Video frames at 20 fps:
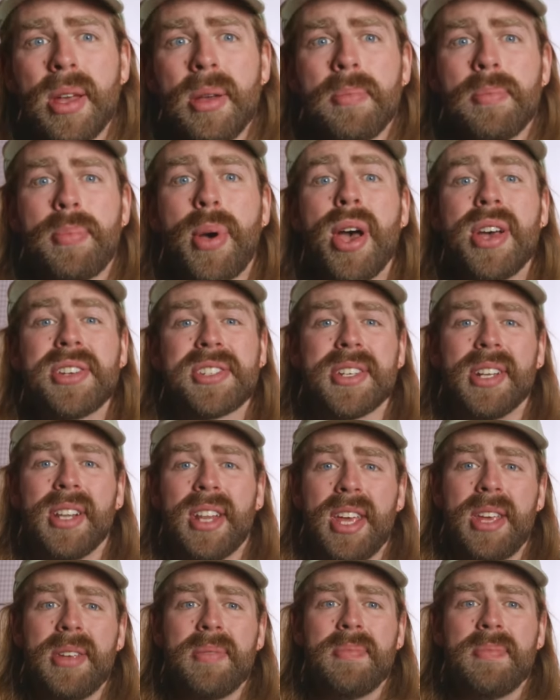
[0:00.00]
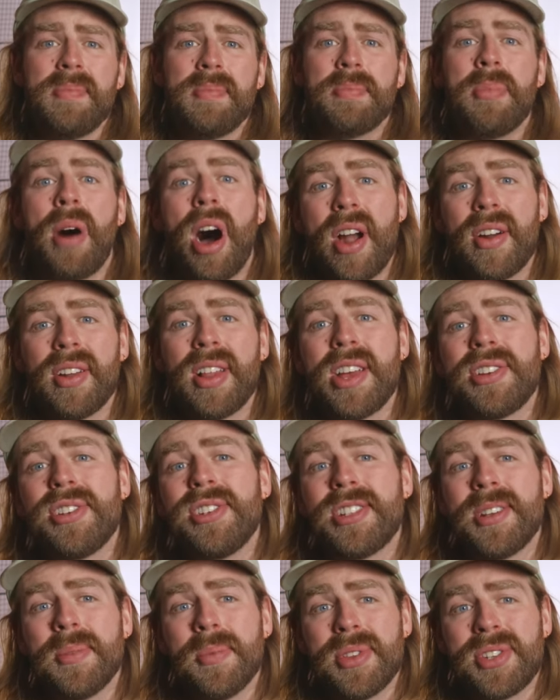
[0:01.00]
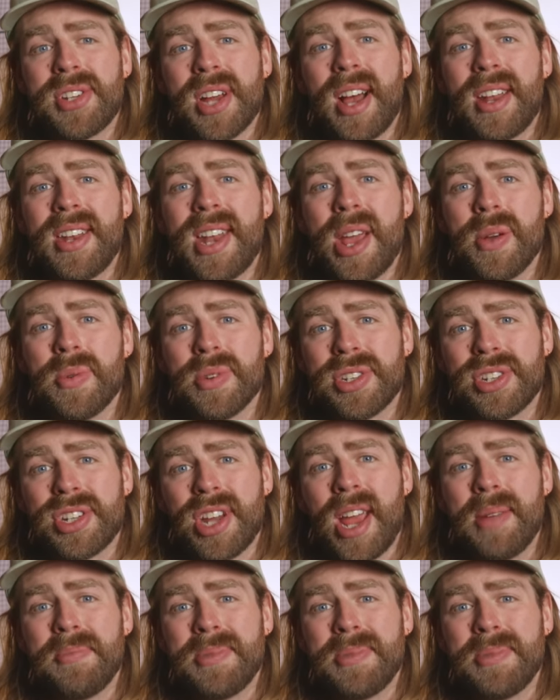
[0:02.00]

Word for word: Personally, my relationship with Chardonnay was shaped